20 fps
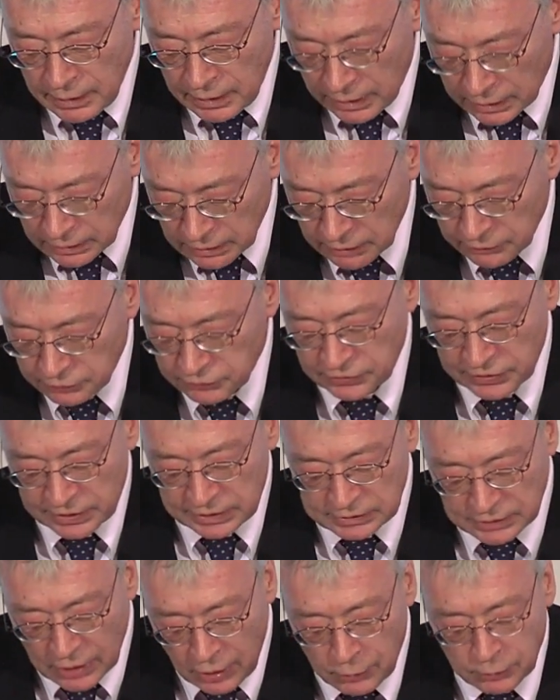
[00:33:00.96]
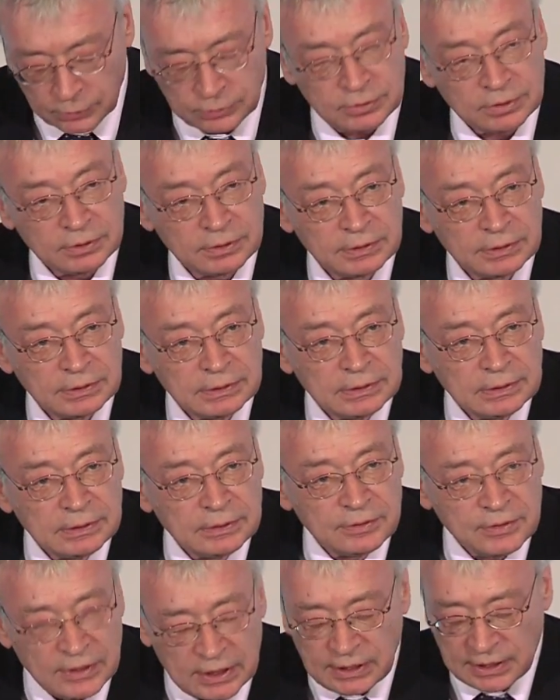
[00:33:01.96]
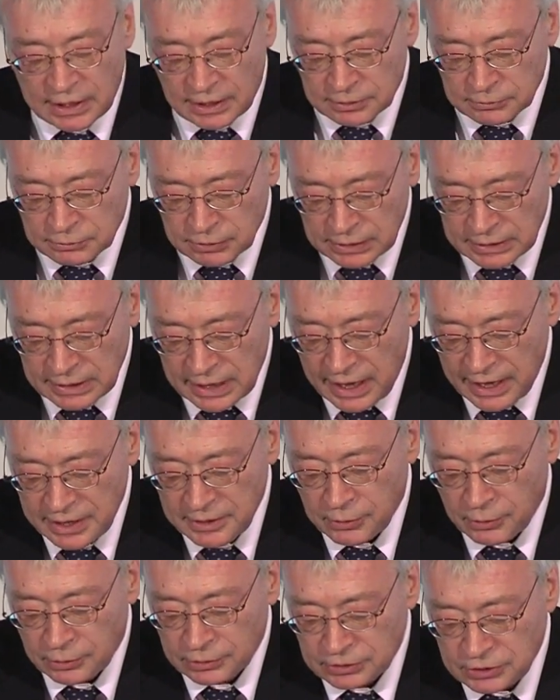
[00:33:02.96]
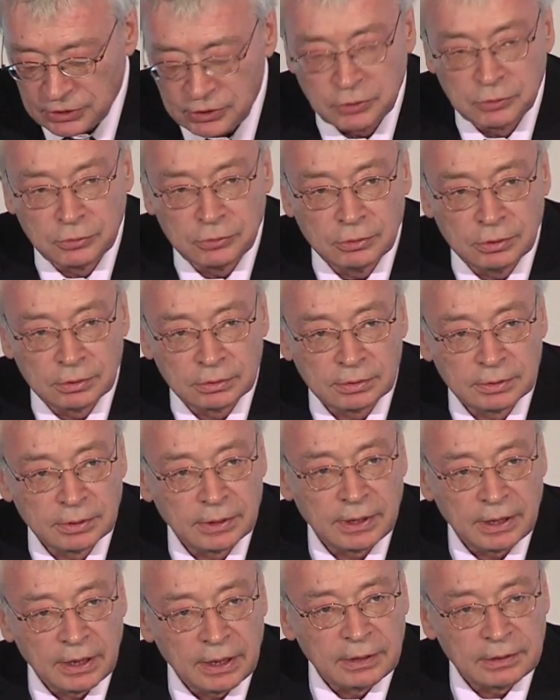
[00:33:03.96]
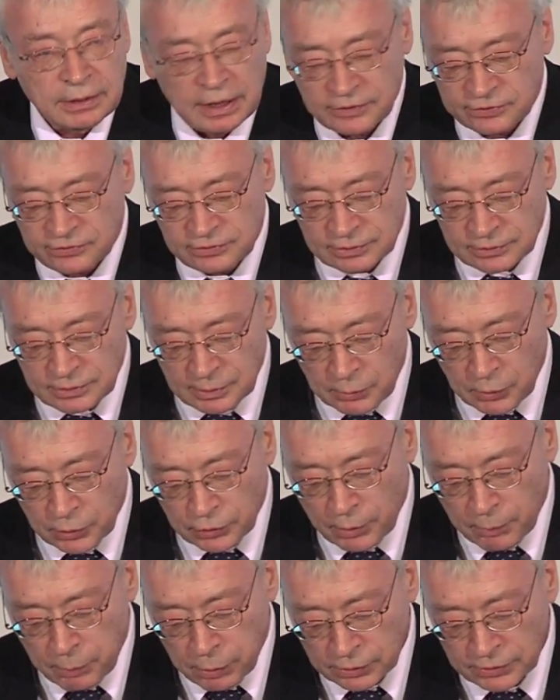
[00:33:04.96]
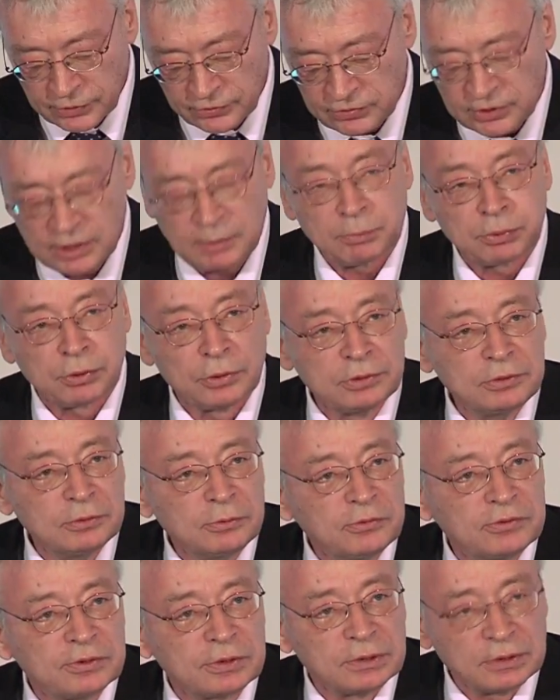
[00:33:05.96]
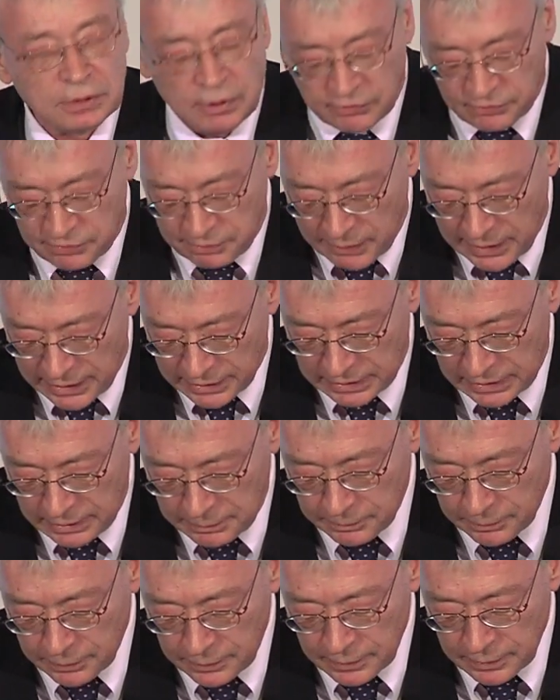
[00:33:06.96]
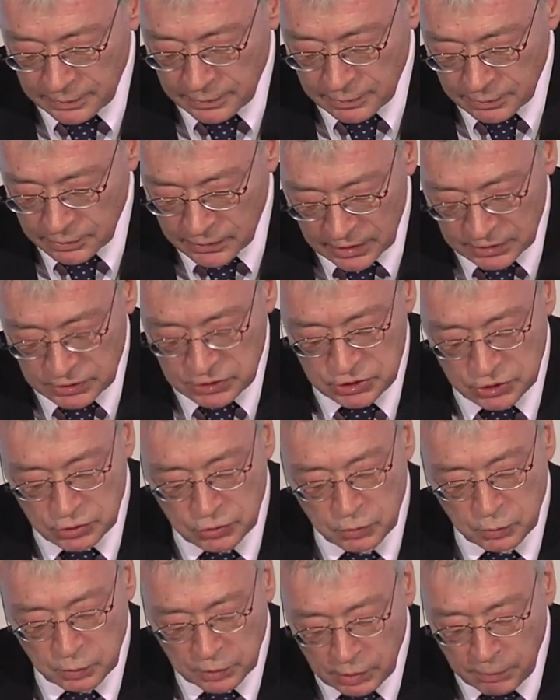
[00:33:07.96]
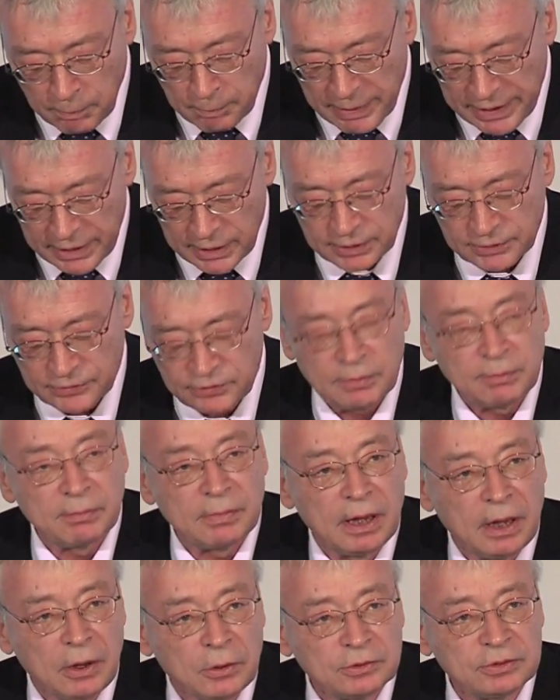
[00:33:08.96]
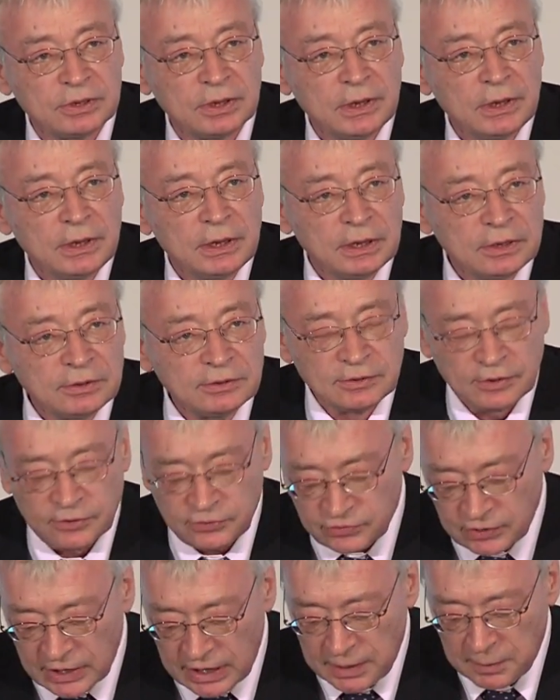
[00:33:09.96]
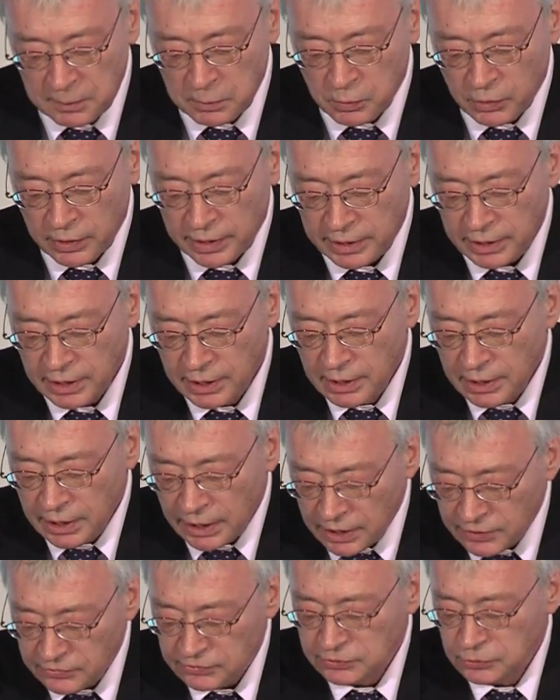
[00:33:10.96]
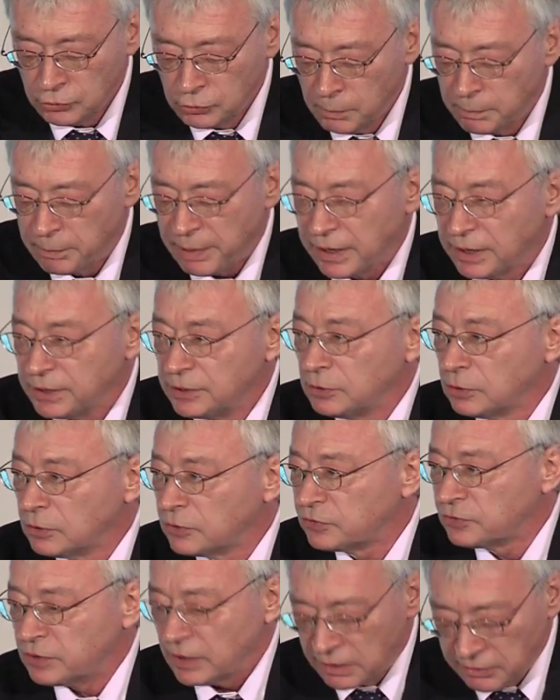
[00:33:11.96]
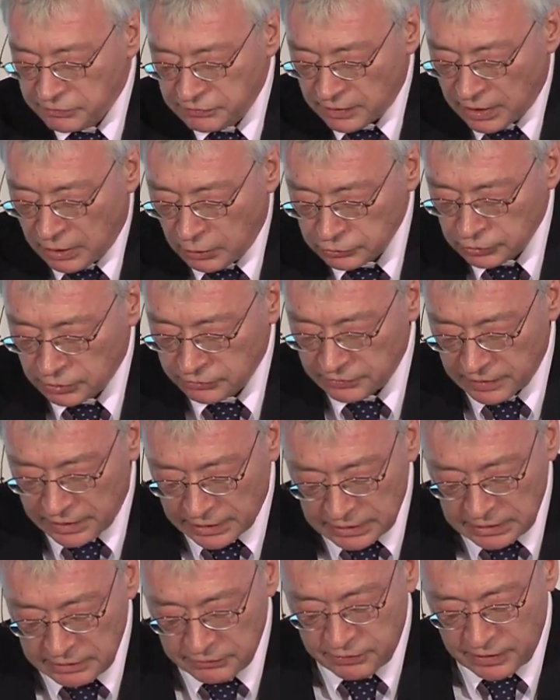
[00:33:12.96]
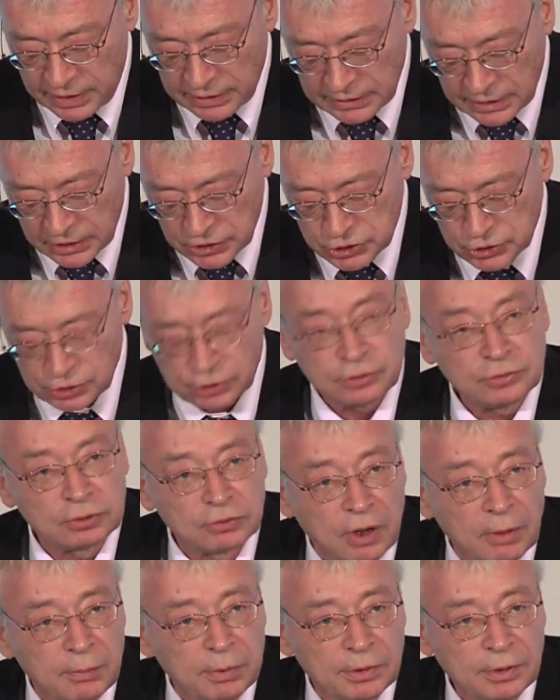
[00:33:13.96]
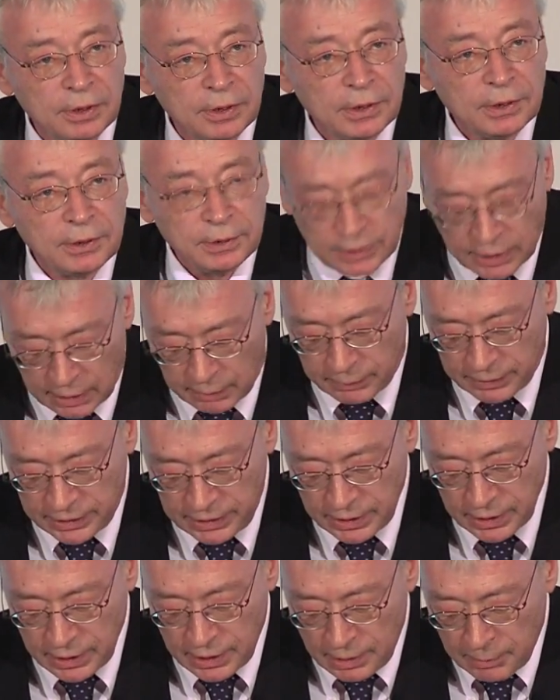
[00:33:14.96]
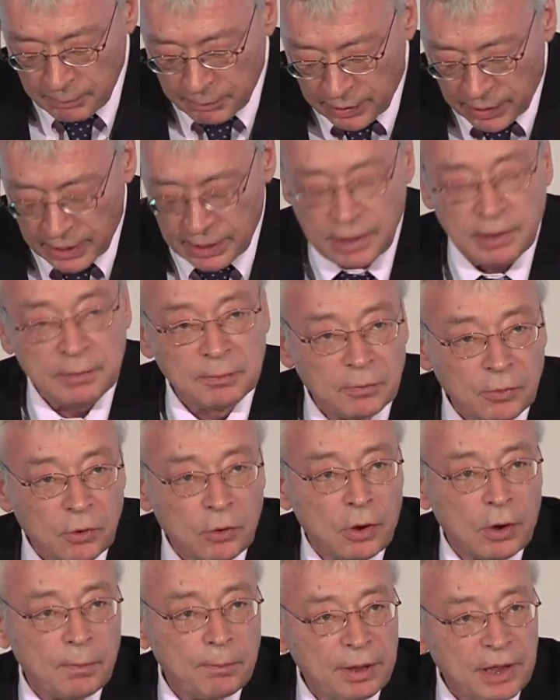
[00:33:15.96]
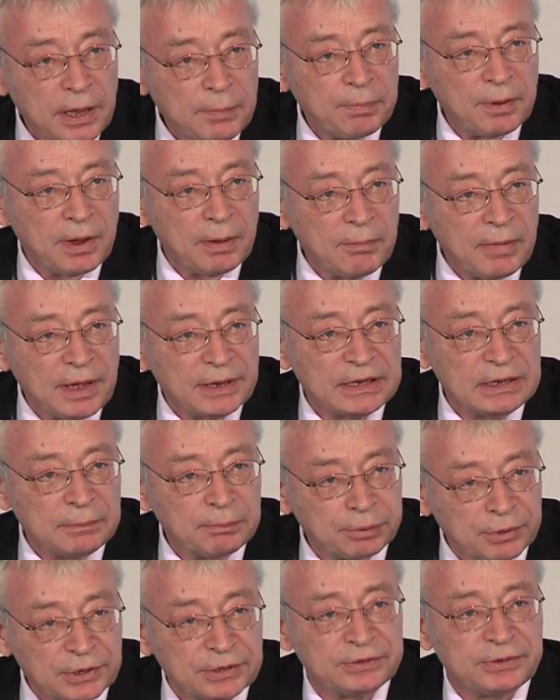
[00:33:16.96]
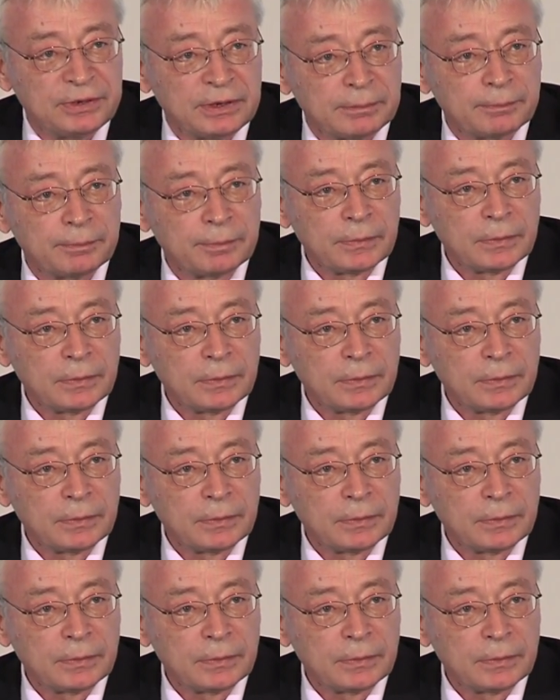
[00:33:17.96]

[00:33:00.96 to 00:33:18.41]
And if they don't, they can rely on you as the monopolistic producer of money, that you will bail them out in the same way as you bail yourself out of any financial trouble, namely by more paper money printing.